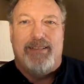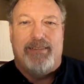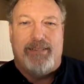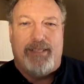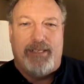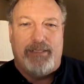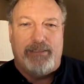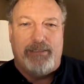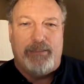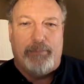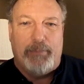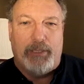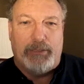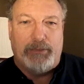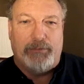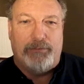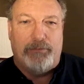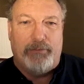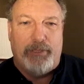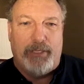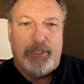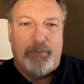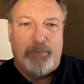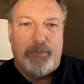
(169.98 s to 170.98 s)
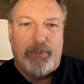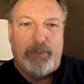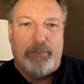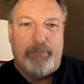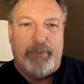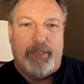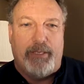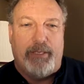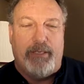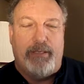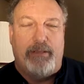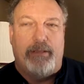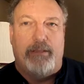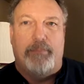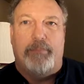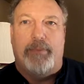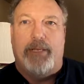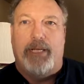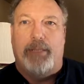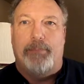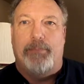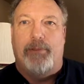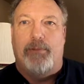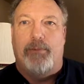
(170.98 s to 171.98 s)
Thanks so much for reading with me the
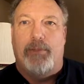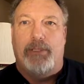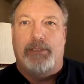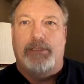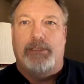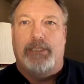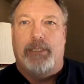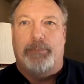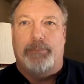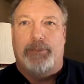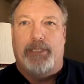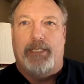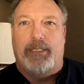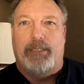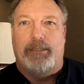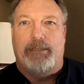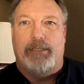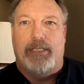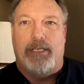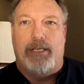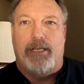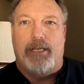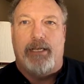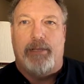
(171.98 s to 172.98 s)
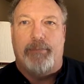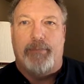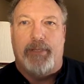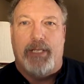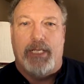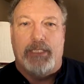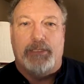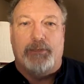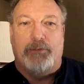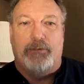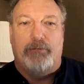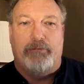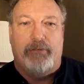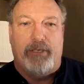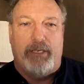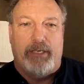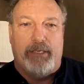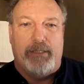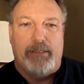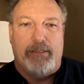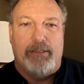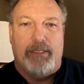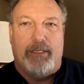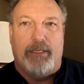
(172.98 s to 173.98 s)
Bible one chapter at a time as we
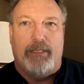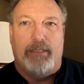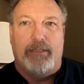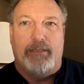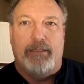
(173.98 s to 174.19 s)
read 2